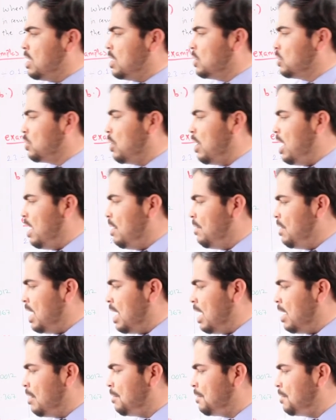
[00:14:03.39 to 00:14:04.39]
So here we
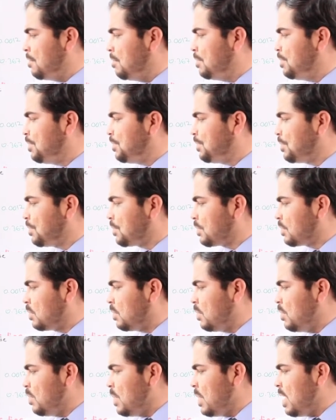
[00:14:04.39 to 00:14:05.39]
have
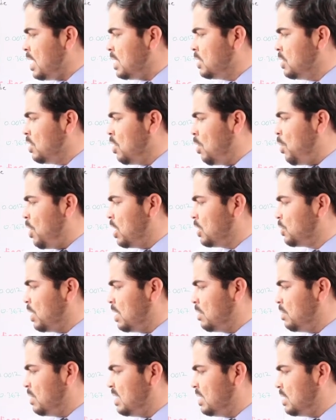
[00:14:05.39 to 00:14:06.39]

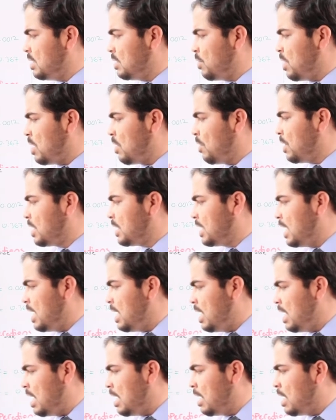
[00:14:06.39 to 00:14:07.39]
0.1 means 1 over
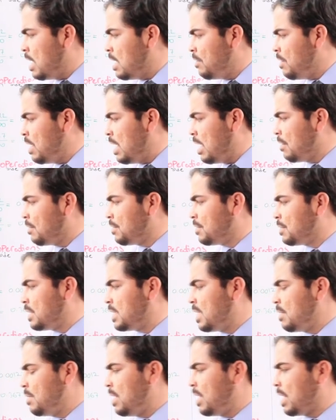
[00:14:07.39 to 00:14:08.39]
10, and we have
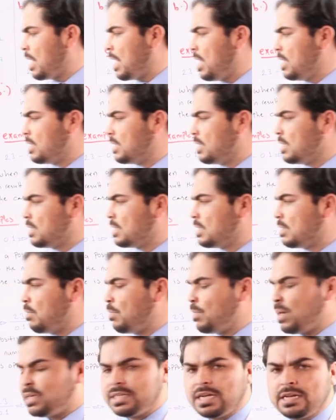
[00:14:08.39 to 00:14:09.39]
similar cases,
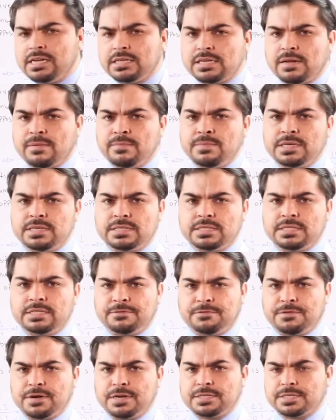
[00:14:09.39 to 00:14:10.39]
but a little bit
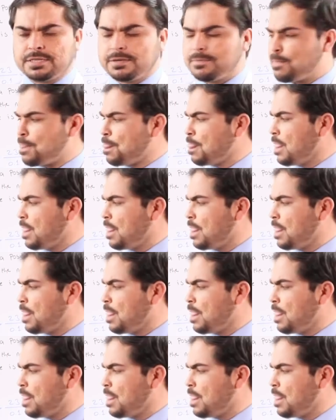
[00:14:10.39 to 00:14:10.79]
different.